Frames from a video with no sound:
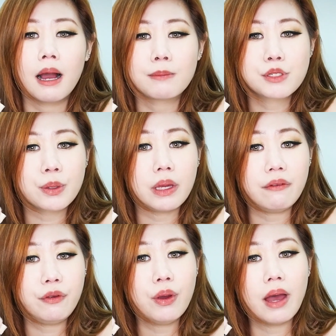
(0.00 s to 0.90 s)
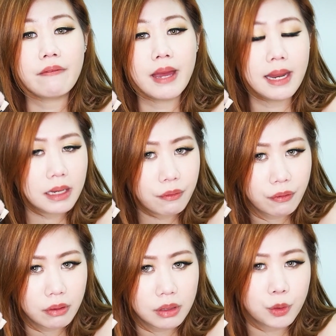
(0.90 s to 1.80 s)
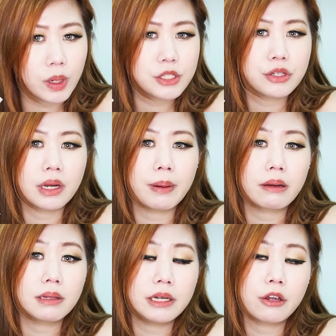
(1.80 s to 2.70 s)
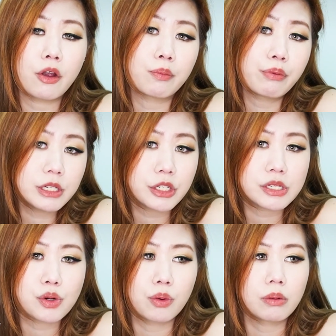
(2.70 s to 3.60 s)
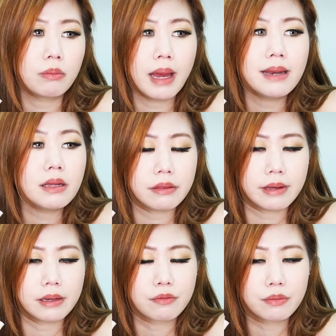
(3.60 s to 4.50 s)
So if you have any further question about cleaning your brushes or anything